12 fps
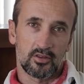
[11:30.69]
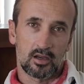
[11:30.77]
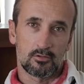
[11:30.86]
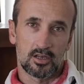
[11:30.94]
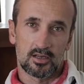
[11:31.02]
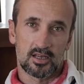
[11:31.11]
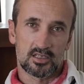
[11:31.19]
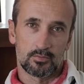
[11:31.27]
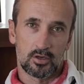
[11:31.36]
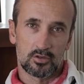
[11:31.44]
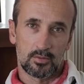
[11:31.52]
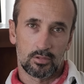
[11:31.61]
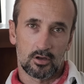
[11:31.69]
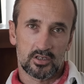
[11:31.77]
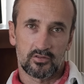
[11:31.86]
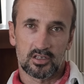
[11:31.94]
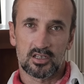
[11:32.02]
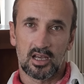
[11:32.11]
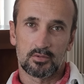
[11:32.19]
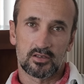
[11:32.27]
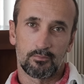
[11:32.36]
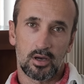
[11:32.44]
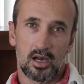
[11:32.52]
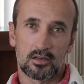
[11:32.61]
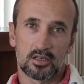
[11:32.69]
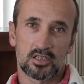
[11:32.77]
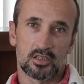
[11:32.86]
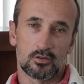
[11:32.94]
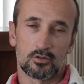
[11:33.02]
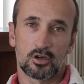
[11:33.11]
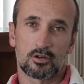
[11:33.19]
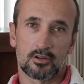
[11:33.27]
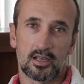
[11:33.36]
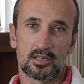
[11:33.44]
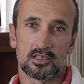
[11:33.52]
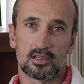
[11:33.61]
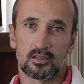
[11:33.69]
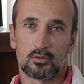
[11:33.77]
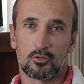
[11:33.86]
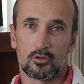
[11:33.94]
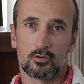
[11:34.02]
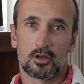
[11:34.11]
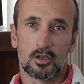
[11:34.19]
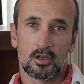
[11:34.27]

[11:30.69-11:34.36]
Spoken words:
that really lays the building blocks for the types of pilots that you're creating, and that will